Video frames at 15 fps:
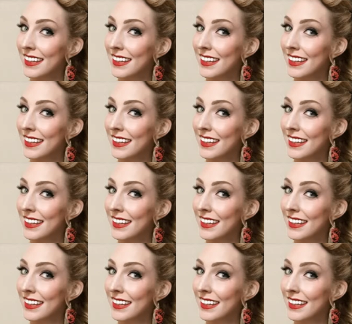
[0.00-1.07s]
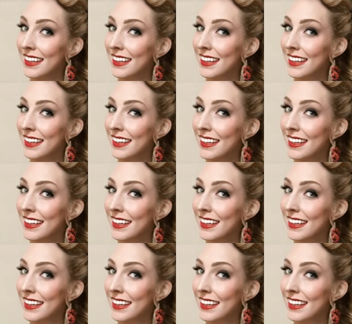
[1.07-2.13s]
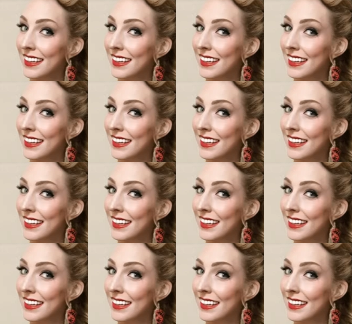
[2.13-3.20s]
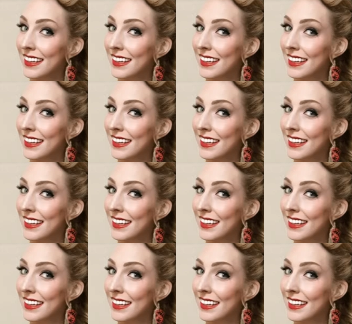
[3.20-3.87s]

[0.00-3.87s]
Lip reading: [no speech]